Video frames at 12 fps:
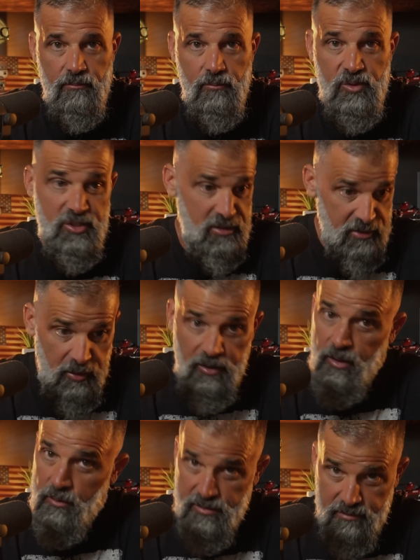which just so you
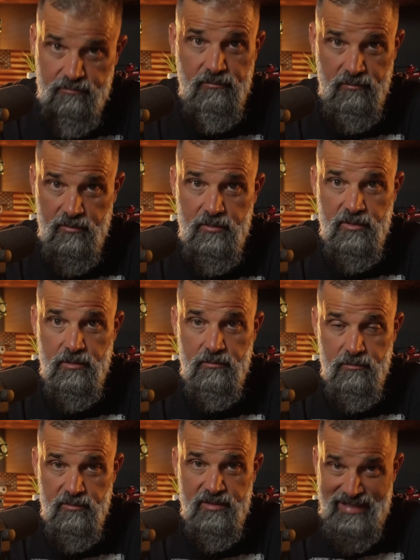know is
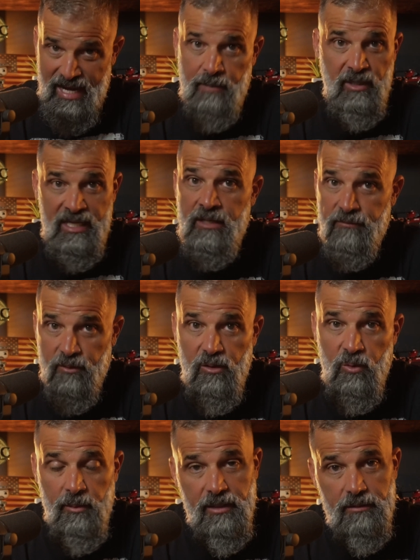damn lean for a
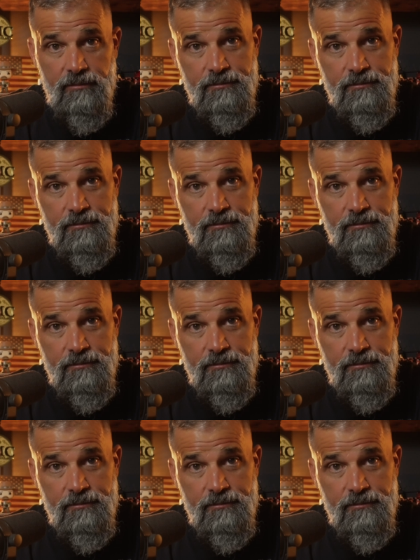woman.